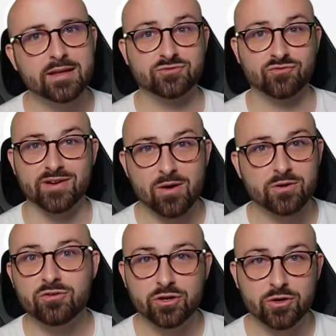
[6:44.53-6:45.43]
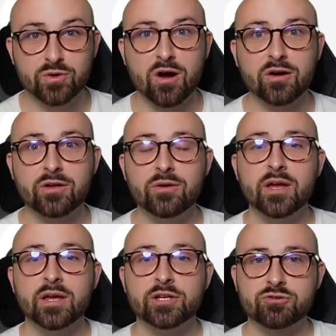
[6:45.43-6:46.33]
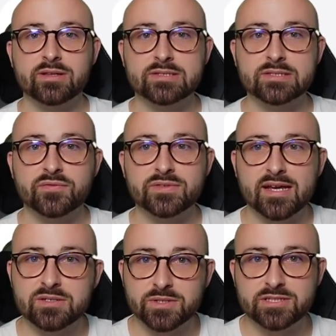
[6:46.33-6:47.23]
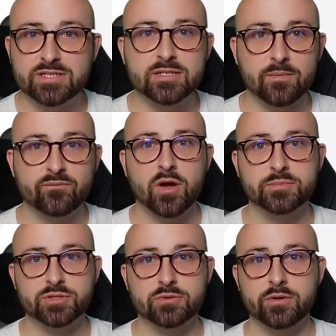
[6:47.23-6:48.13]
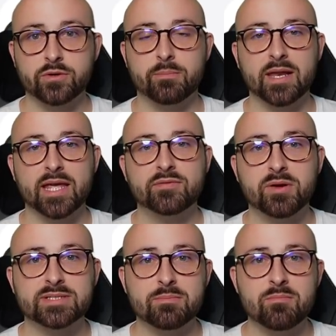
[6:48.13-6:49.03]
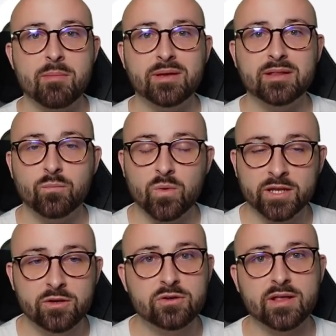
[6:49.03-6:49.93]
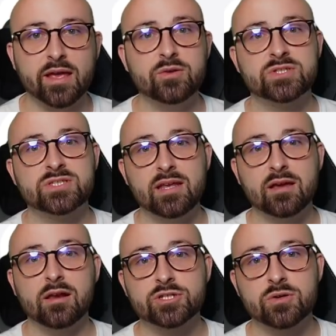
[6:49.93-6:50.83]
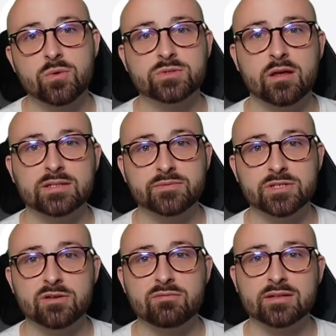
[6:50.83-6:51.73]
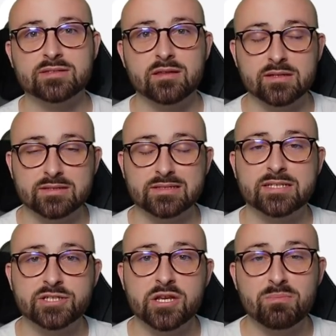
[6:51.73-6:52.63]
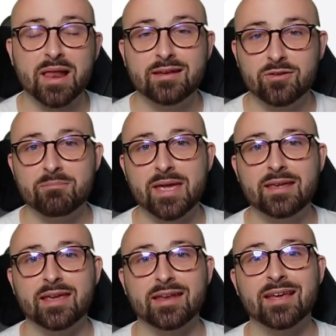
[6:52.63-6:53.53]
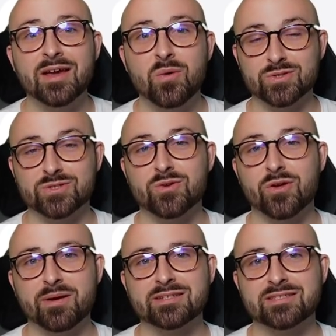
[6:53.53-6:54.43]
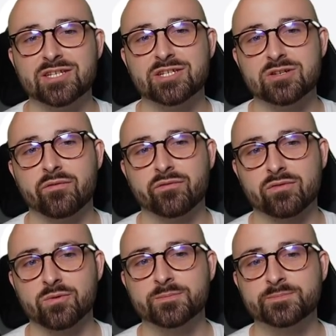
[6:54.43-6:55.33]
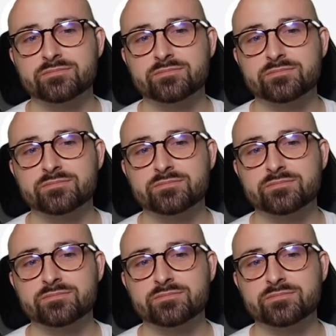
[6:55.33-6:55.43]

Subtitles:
Is Ronaldo, Lukaku? Try and search for data which disconfirms your beliefs, because it might be that when you do that, you seek logical alternatives and you realize that the decision you planned on making was not the best decision after all.